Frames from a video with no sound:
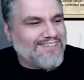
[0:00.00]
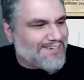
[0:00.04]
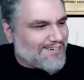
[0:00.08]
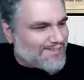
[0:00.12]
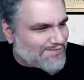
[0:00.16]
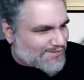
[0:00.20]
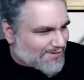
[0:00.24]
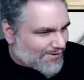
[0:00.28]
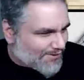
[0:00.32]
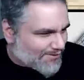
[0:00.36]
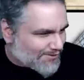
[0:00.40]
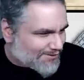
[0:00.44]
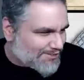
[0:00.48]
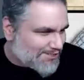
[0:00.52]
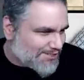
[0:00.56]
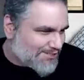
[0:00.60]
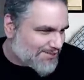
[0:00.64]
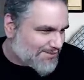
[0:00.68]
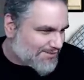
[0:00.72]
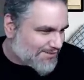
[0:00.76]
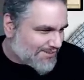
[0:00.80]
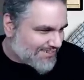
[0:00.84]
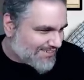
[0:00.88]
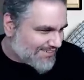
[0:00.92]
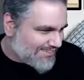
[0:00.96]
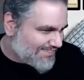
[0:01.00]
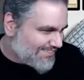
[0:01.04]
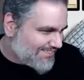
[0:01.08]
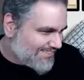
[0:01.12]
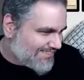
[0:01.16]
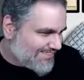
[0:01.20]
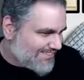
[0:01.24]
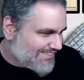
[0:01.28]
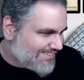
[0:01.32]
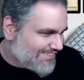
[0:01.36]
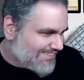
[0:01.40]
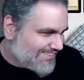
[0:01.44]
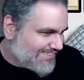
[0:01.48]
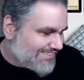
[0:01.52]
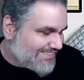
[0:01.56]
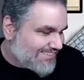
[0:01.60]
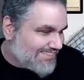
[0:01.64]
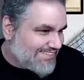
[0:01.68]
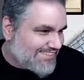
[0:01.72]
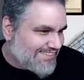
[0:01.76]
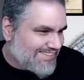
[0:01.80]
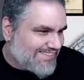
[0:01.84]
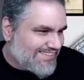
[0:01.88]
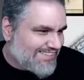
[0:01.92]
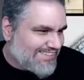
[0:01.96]
Of course you were. We're not necessarily
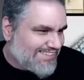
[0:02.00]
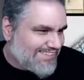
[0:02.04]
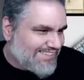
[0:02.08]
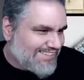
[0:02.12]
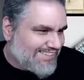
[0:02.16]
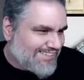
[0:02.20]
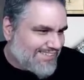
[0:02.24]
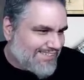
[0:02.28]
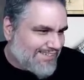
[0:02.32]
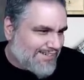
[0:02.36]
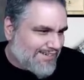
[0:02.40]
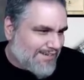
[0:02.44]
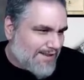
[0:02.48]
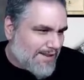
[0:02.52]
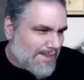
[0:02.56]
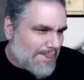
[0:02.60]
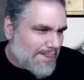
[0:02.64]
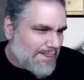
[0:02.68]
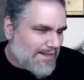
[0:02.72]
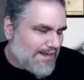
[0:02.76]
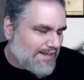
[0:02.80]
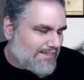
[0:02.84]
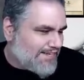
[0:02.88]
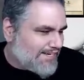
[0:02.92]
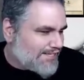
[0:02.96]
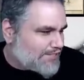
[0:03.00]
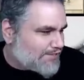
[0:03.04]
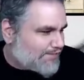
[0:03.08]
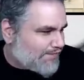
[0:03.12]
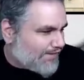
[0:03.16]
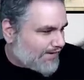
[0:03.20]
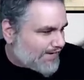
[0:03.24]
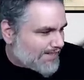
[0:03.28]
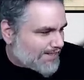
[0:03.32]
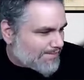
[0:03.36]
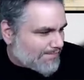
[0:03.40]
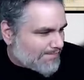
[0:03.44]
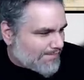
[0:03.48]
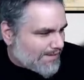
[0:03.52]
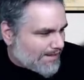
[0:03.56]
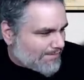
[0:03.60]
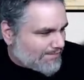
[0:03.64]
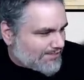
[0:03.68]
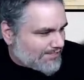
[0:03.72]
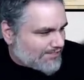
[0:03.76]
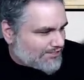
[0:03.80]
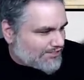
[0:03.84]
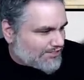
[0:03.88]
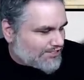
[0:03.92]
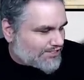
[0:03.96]
black yet. I think it's funny that
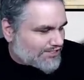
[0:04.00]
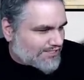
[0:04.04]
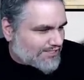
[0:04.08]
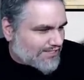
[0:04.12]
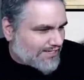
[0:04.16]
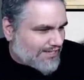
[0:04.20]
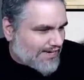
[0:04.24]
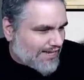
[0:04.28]
MTG just